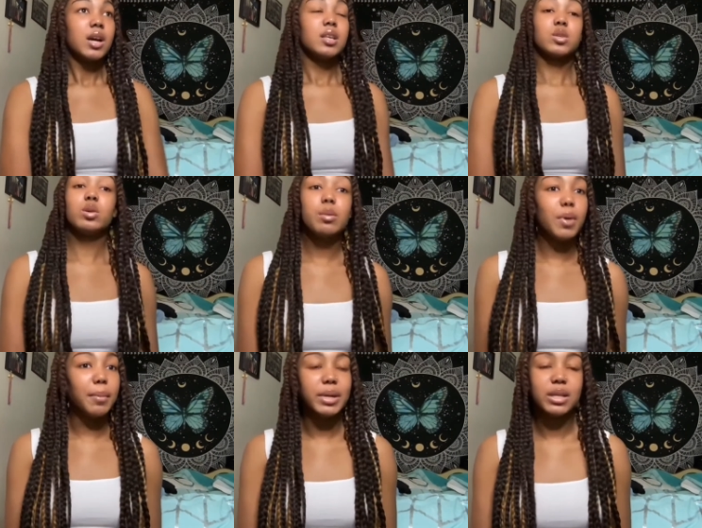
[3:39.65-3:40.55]
20
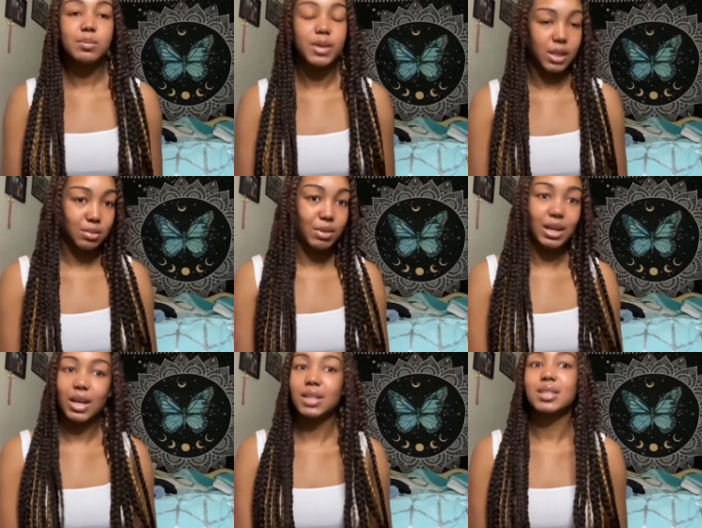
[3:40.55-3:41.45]
more minutes passed. My
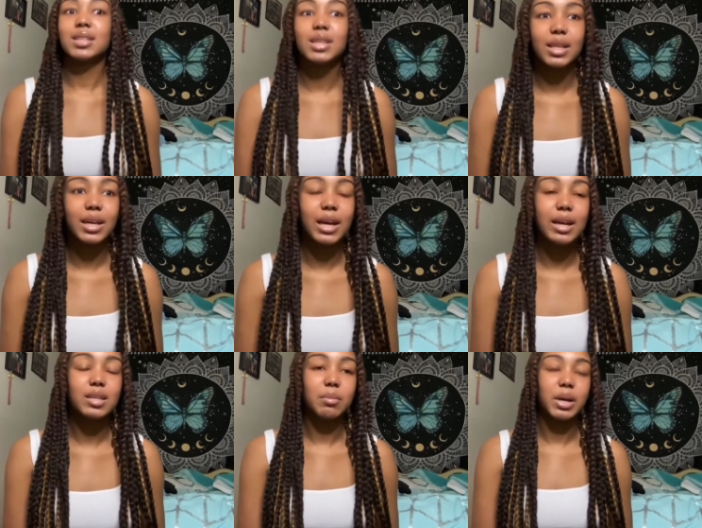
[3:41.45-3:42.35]
daddy still ain't came
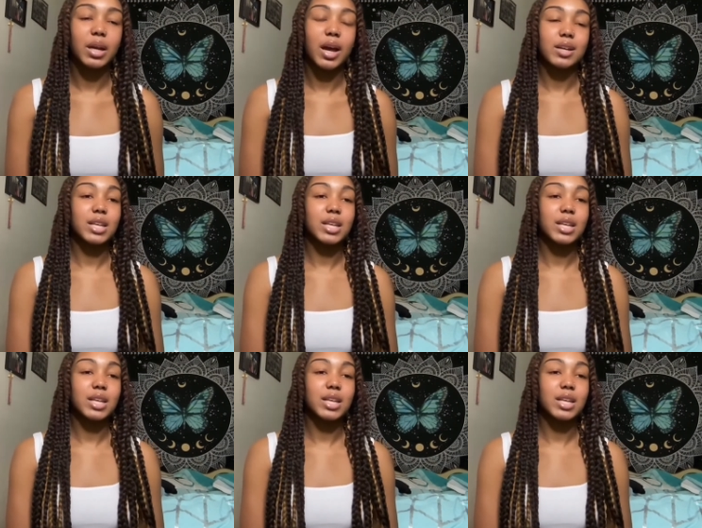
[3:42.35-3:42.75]
to the back of the house.